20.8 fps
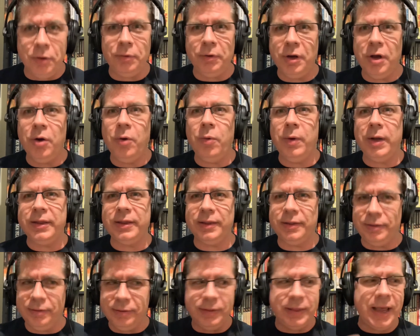know what
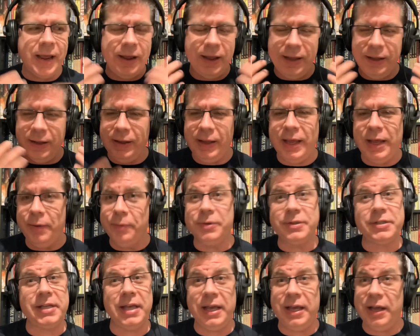he
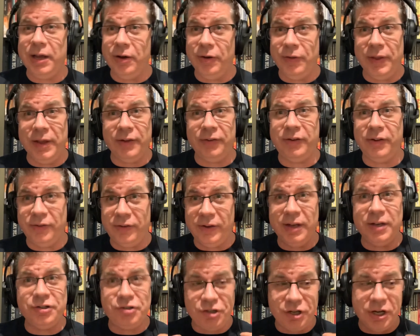was thinking on this, because
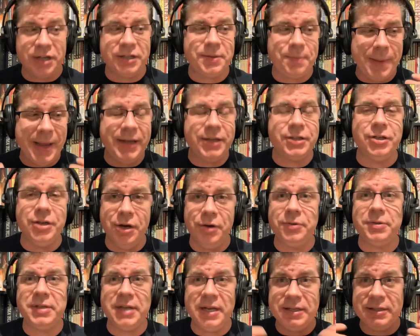it just makes
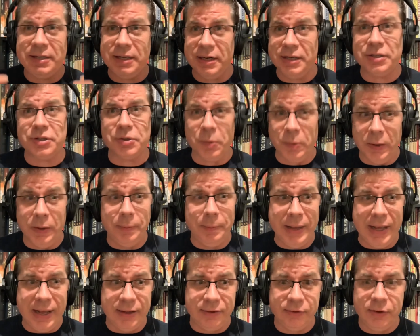no sense, and it's a real
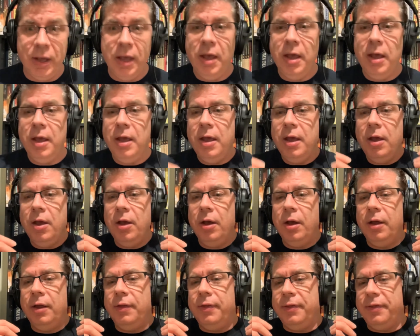mess.
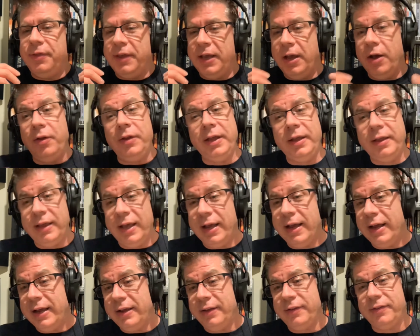The only
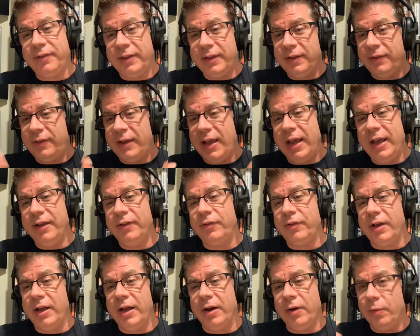thing I can say
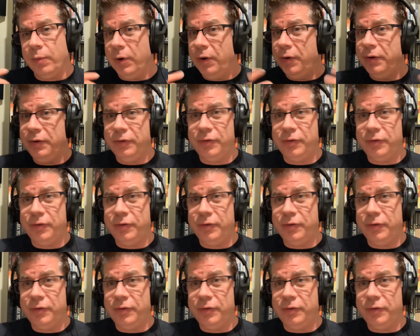is Ronan's